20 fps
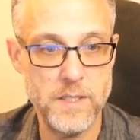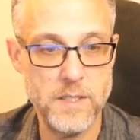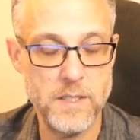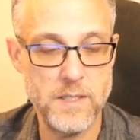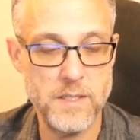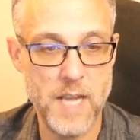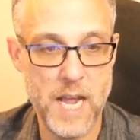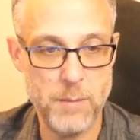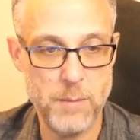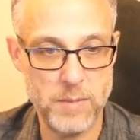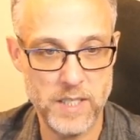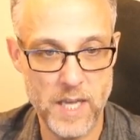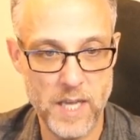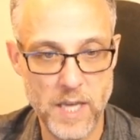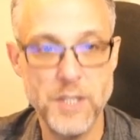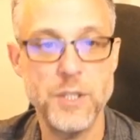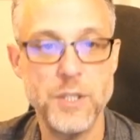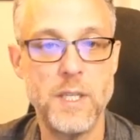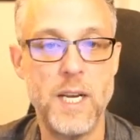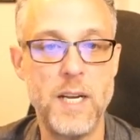
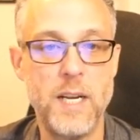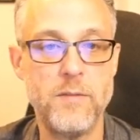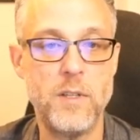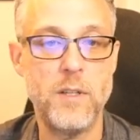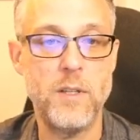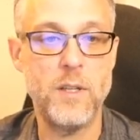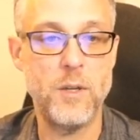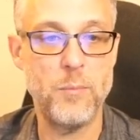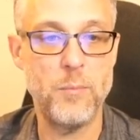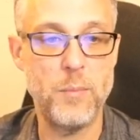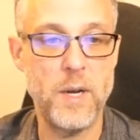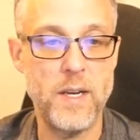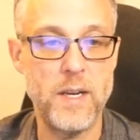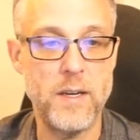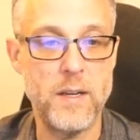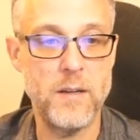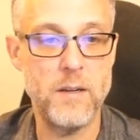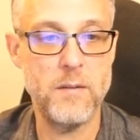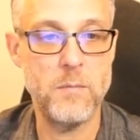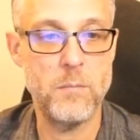application level, but